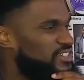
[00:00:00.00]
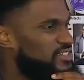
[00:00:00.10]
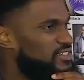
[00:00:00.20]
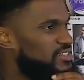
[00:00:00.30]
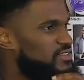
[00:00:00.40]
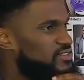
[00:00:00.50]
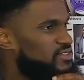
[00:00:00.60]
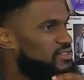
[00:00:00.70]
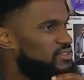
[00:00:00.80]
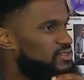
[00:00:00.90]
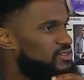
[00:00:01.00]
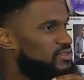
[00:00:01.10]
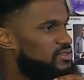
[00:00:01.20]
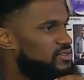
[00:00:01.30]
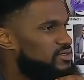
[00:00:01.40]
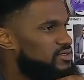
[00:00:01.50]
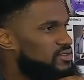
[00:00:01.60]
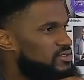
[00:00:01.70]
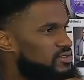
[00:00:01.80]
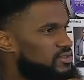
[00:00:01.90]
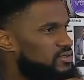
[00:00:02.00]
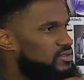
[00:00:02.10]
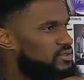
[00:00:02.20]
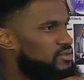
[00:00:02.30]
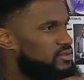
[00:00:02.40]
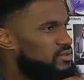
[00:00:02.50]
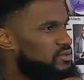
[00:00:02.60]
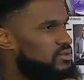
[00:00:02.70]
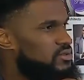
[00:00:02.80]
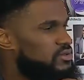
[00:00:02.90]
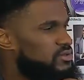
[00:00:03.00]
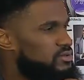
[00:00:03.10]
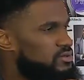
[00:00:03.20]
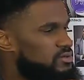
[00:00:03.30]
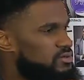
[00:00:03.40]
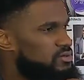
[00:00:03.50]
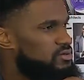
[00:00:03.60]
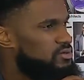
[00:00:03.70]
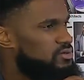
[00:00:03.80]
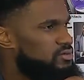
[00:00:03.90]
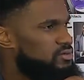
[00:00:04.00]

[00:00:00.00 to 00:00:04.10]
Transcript: The person shown says nothing.